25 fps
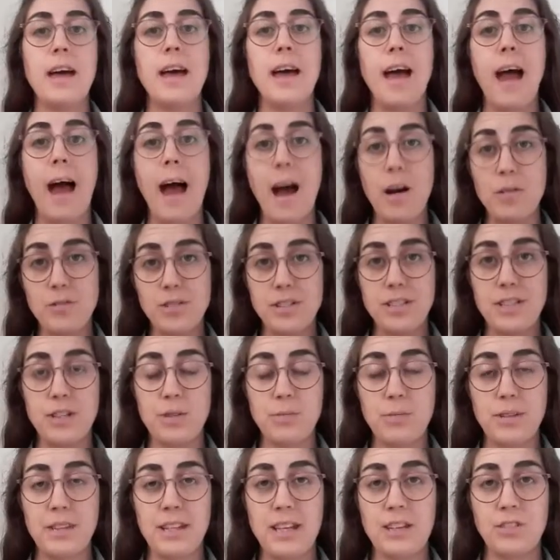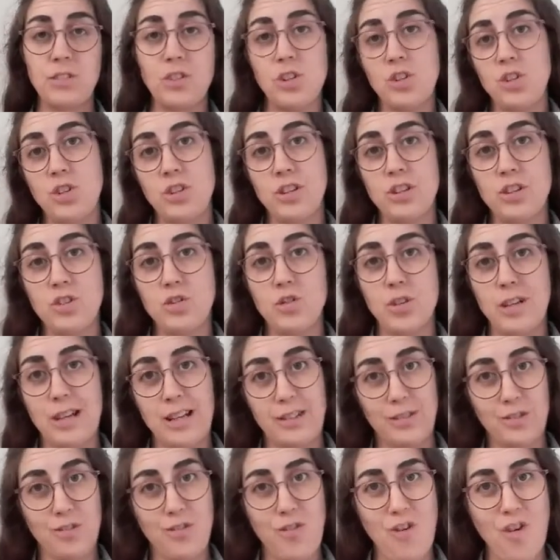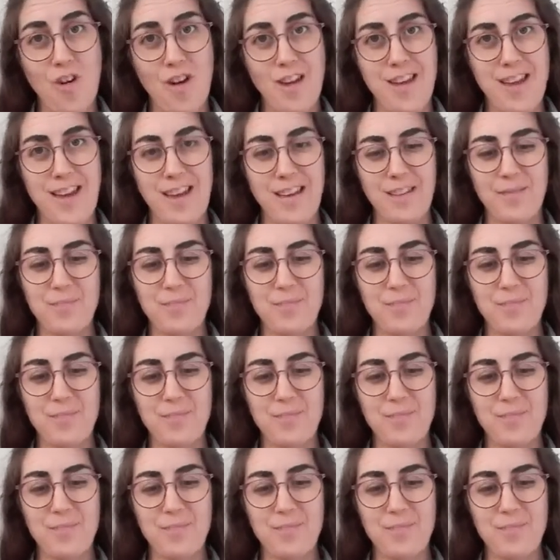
how to deal with it so you can enjoy less crying.